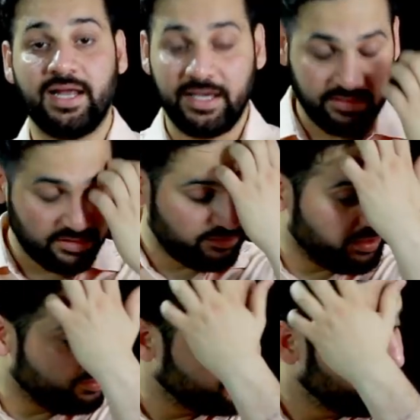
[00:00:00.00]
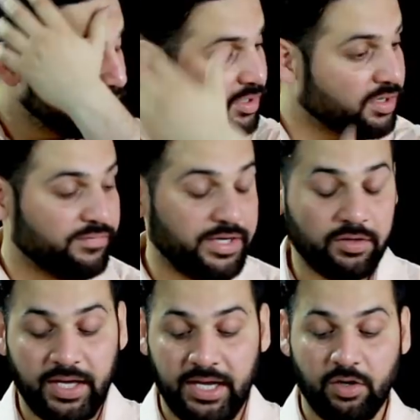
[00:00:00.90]
like this video
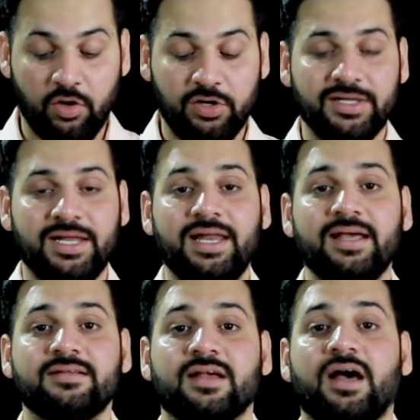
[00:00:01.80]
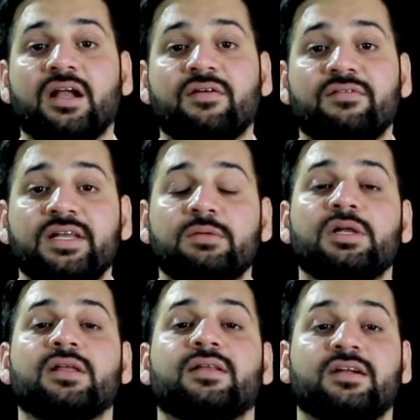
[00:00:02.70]
video and all the links are
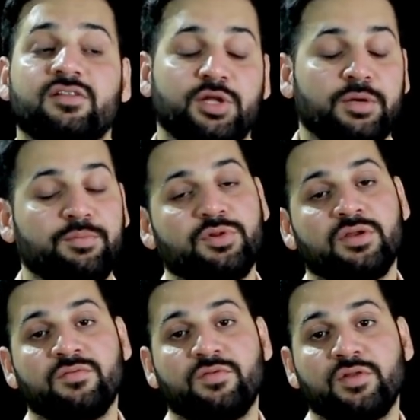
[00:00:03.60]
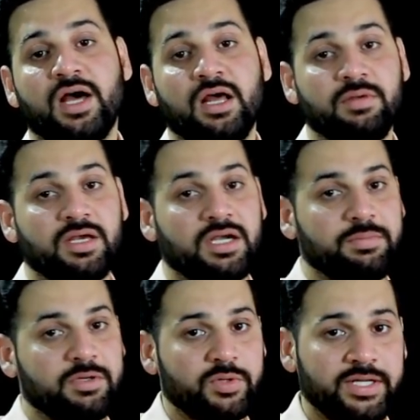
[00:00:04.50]
available in the description for the RBI Grade
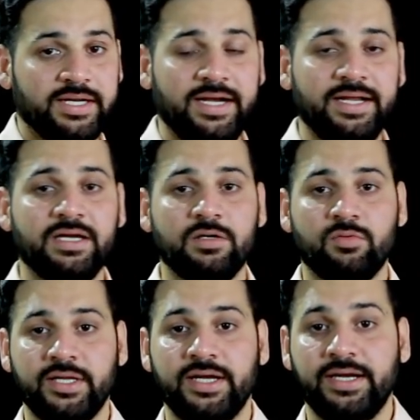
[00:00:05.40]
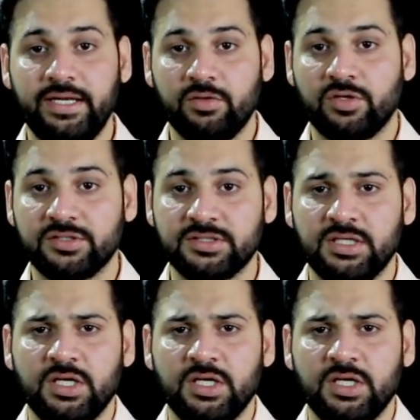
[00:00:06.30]
B 2019 and 2018 course.